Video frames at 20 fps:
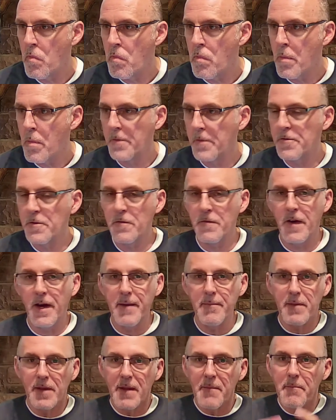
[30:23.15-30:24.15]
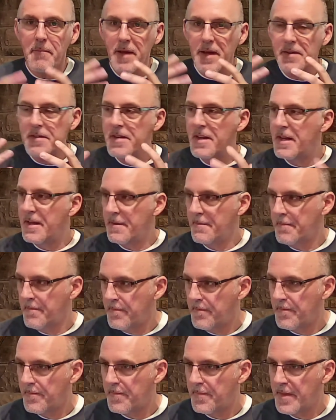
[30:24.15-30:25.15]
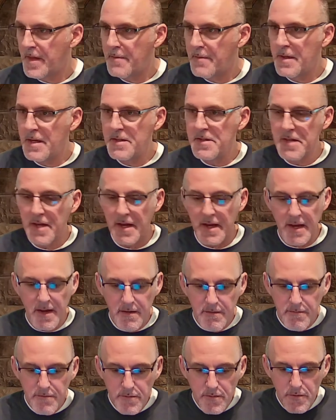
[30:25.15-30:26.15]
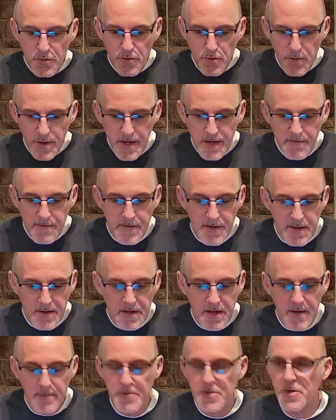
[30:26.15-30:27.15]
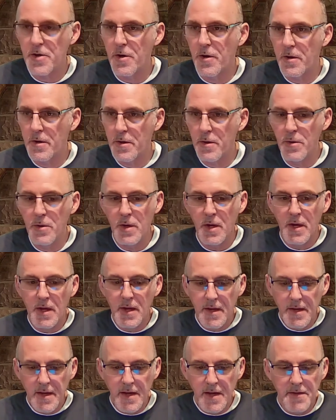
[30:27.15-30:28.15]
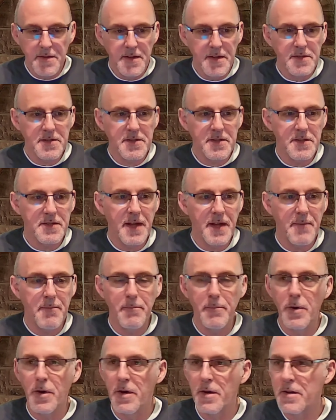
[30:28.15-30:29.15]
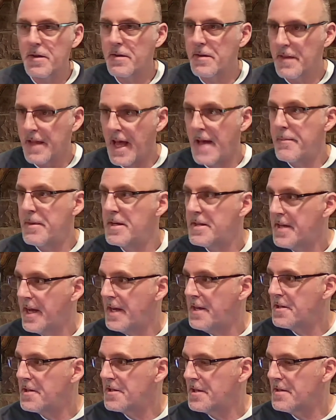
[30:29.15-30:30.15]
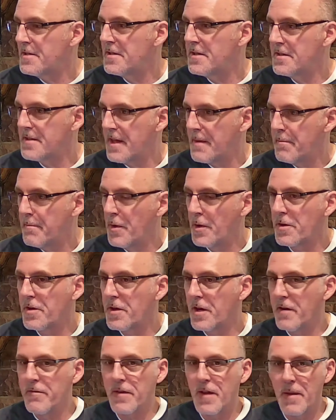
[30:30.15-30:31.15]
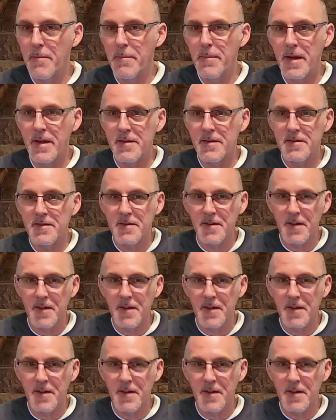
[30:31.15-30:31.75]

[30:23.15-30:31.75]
So if I'm lamenting, that means I have grief and deep sorrow, and this is a book, Lamentations is a book of laments.